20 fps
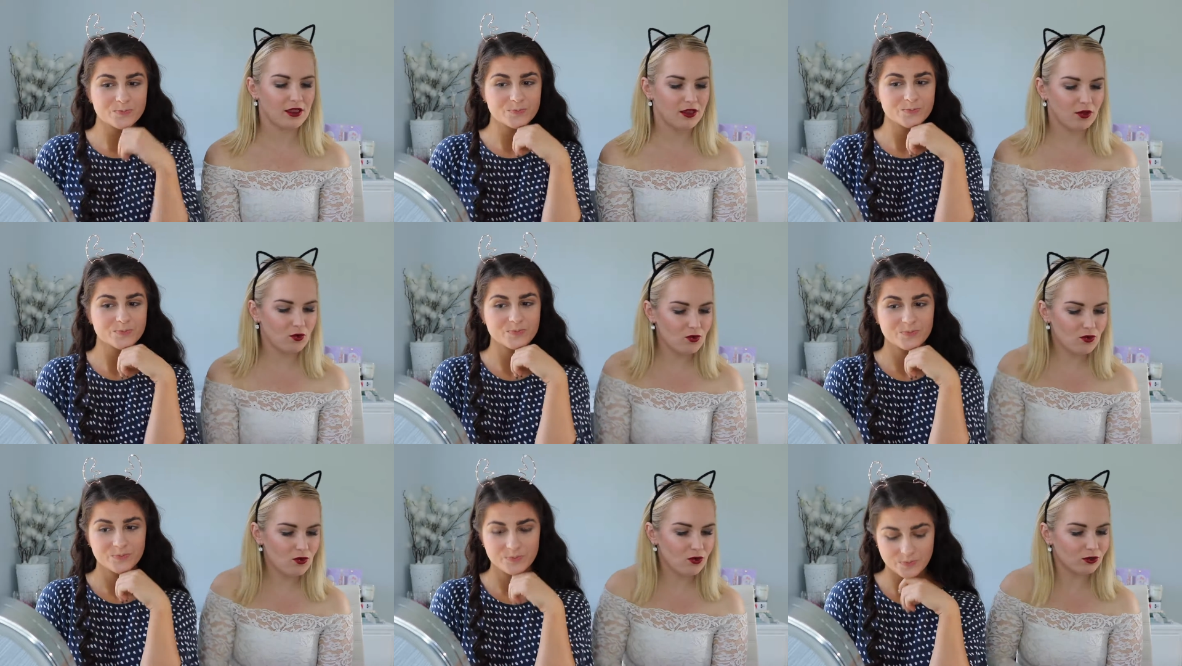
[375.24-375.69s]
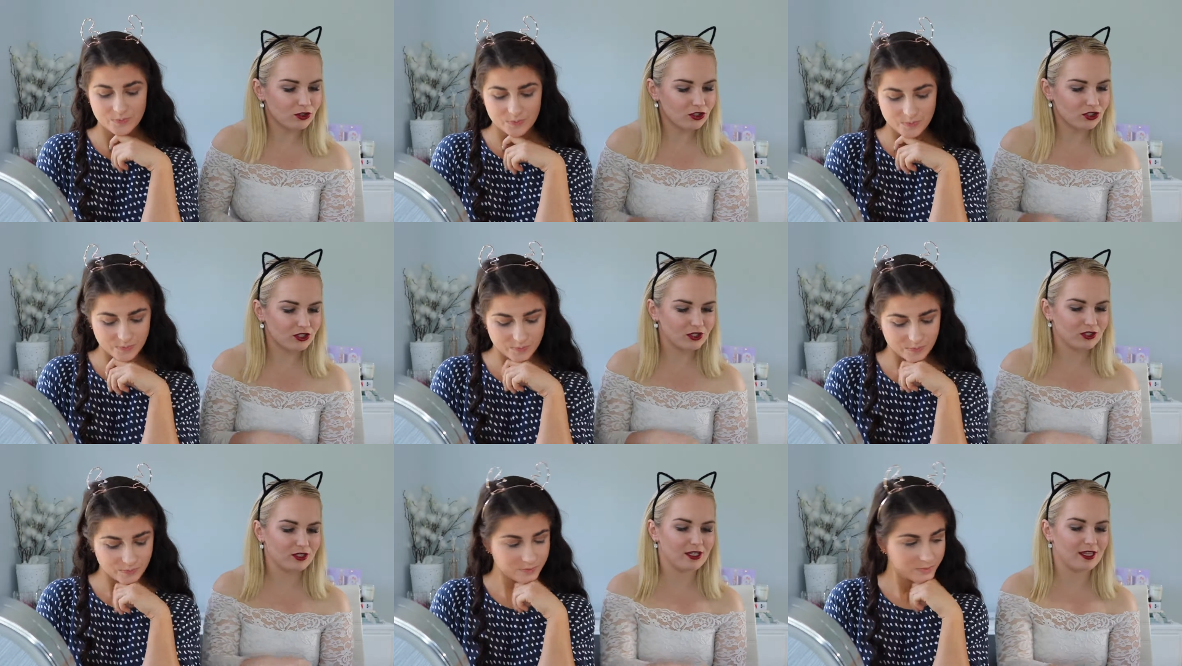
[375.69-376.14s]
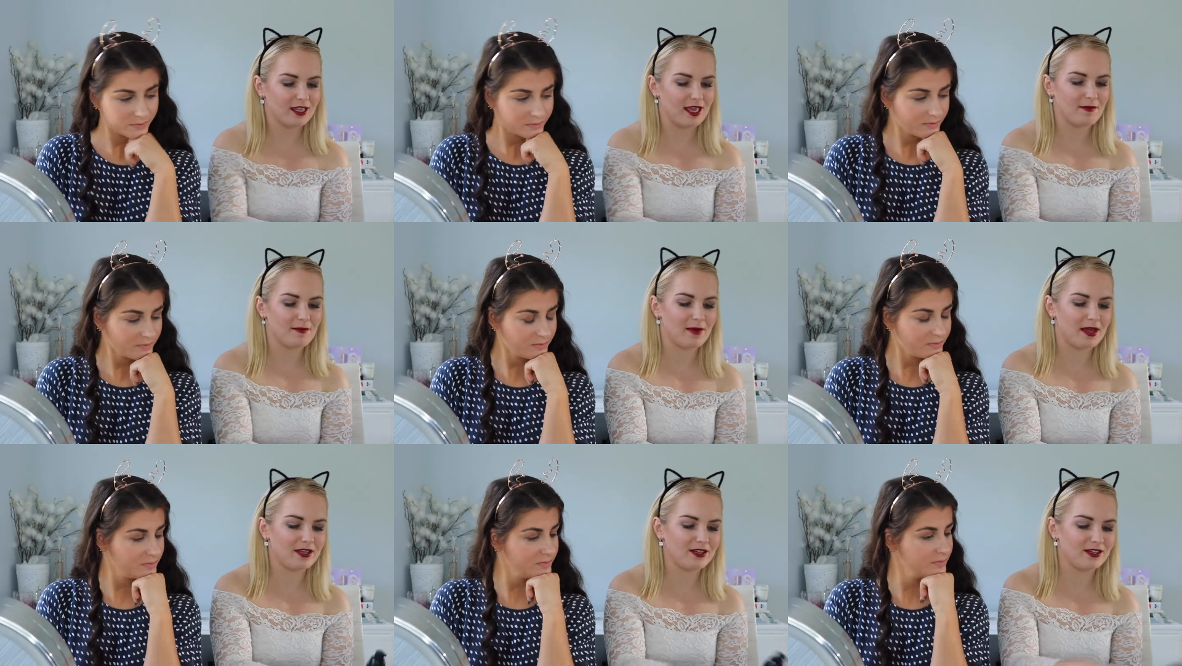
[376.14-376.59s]
Speaker 1: thought
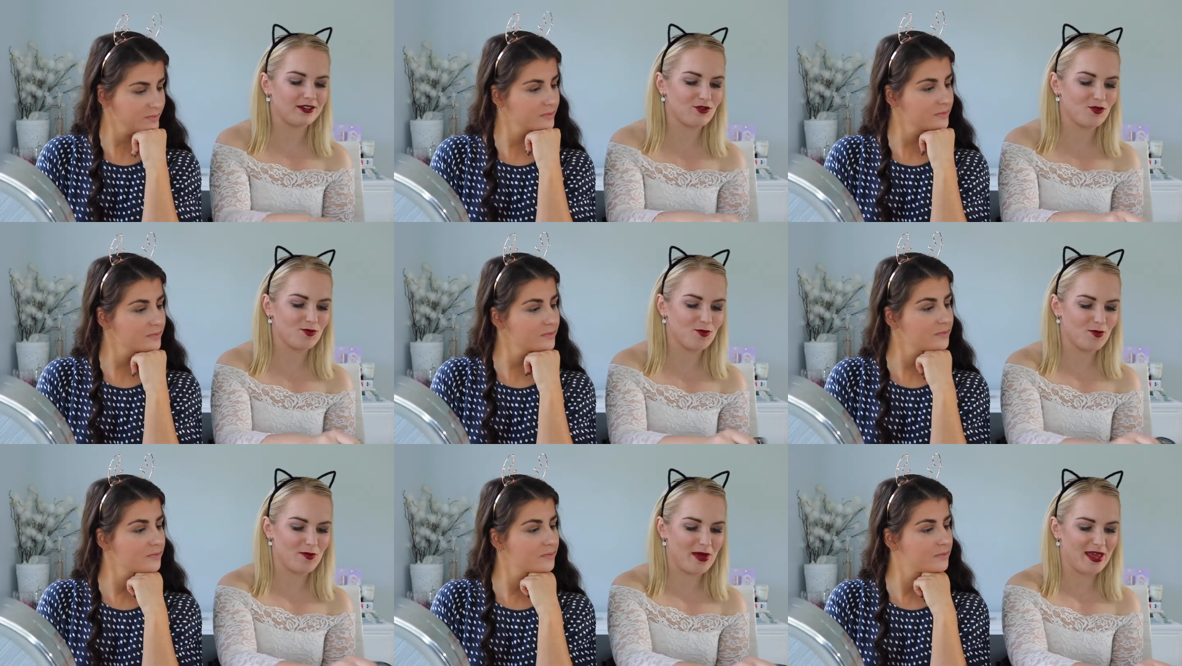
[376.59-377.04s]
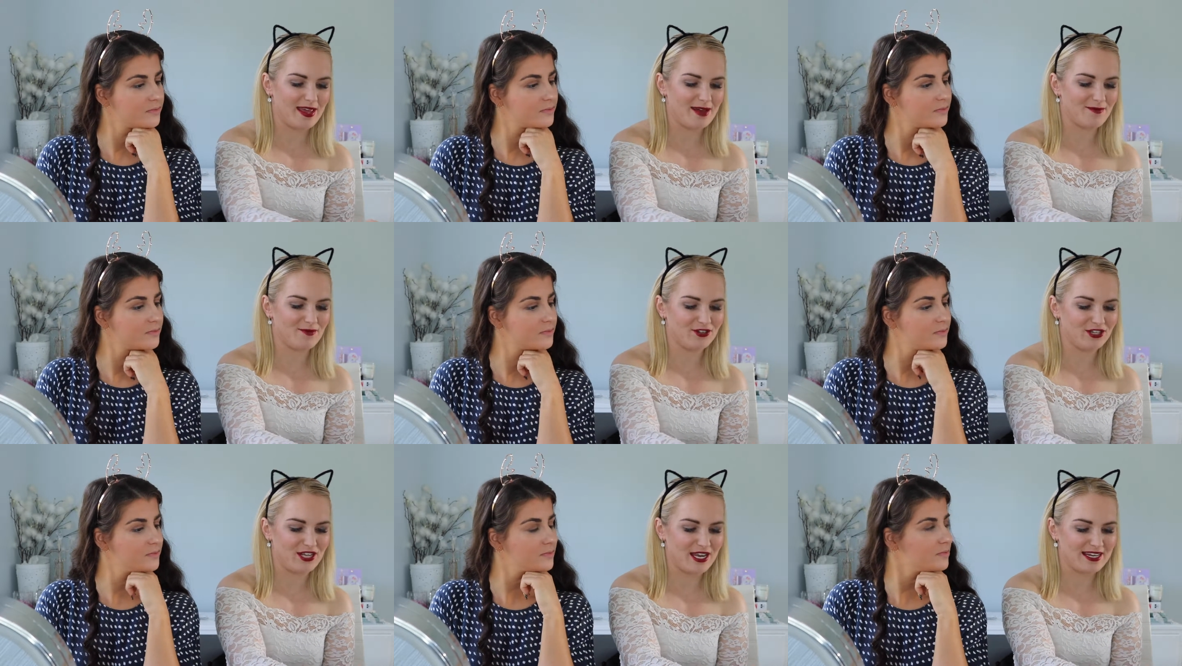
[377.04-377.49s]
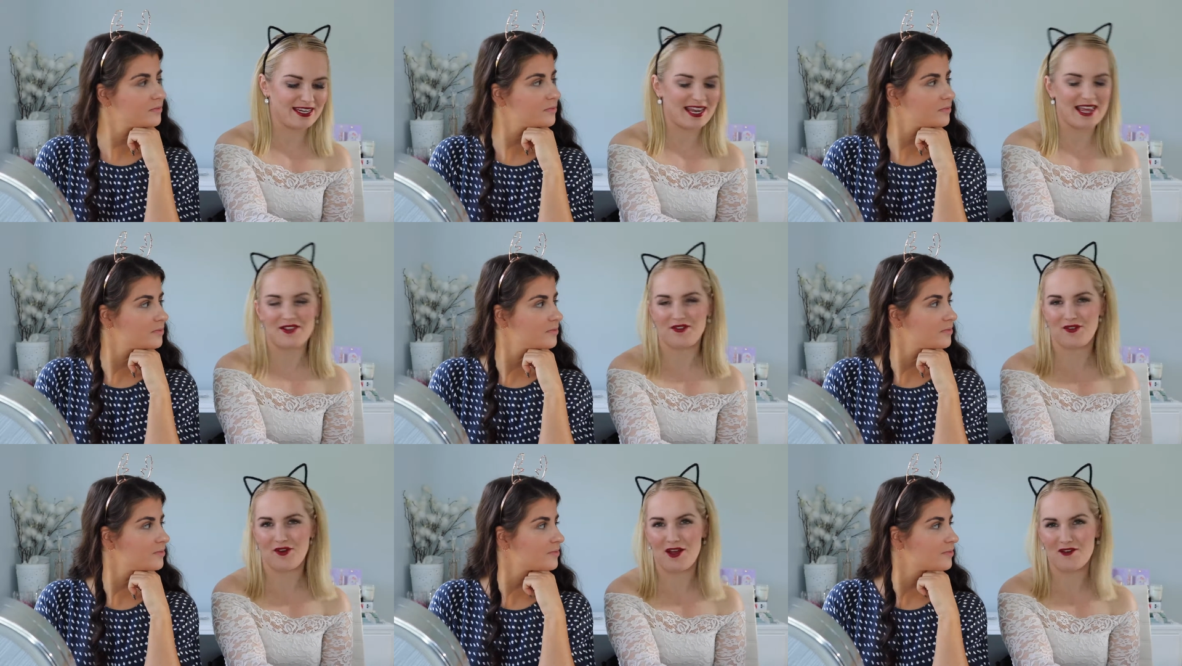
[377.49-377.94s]
that my normal makeup routine
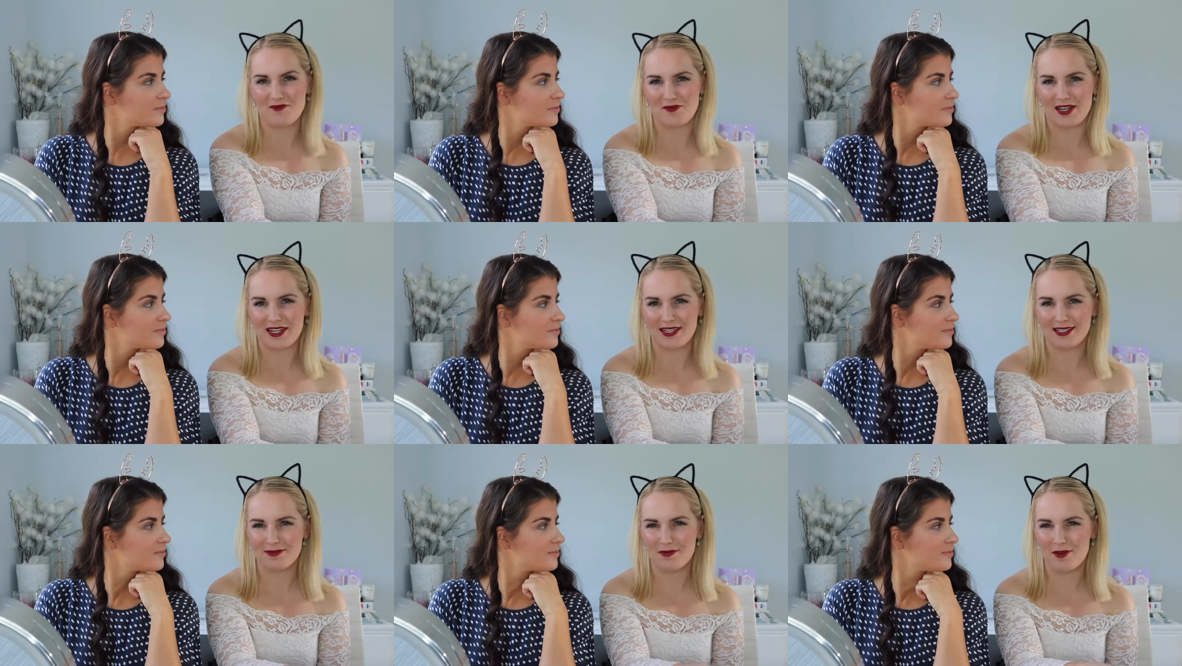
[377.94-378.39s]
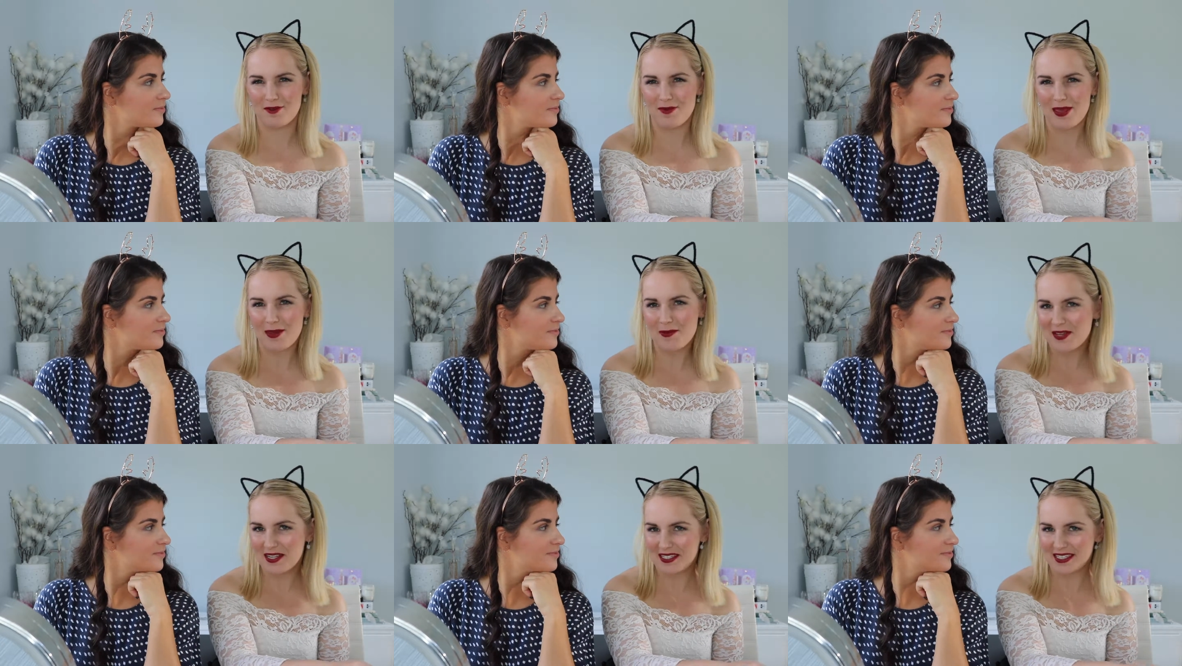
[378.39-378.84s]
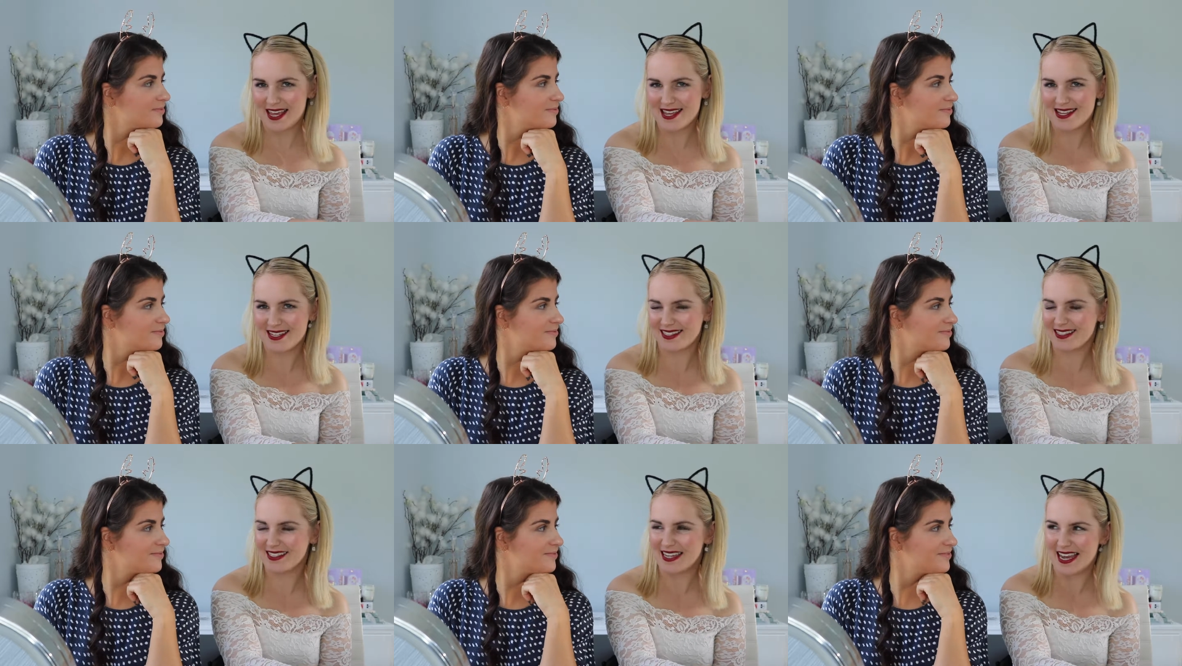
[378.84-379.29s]
takes five minutes, but maybe it
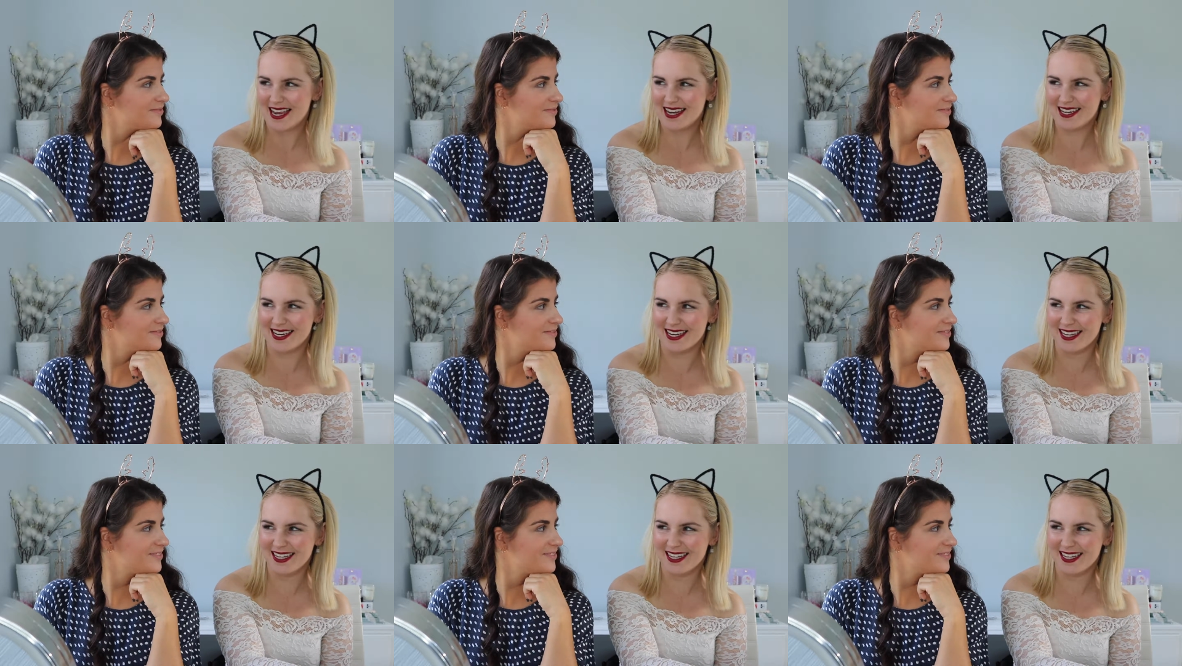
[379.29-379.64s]
takes 10.